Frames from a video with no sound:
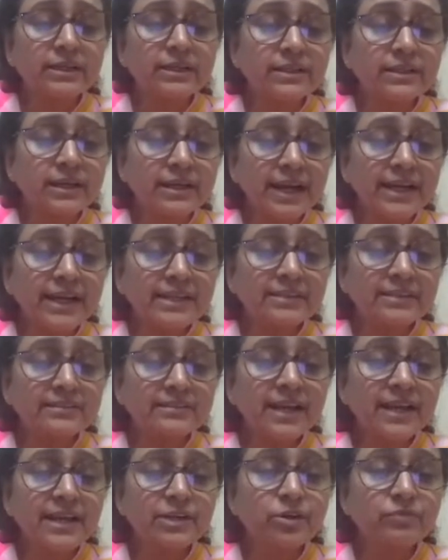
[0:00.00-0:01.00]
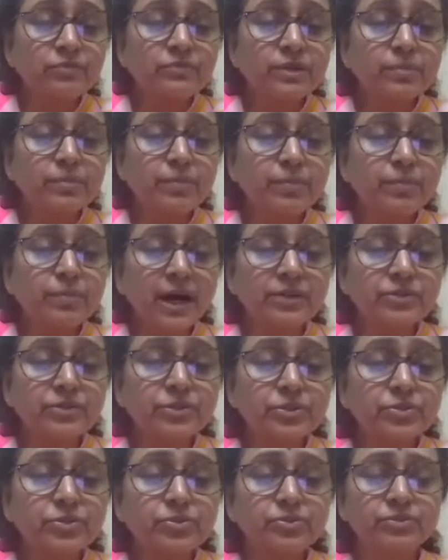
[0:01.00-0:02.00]
the right side of the bar
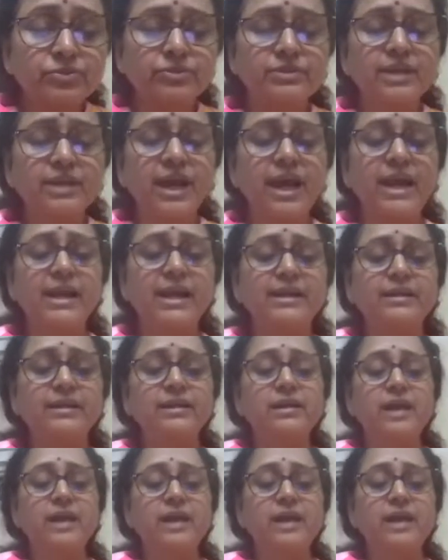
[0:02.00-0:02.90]
shows that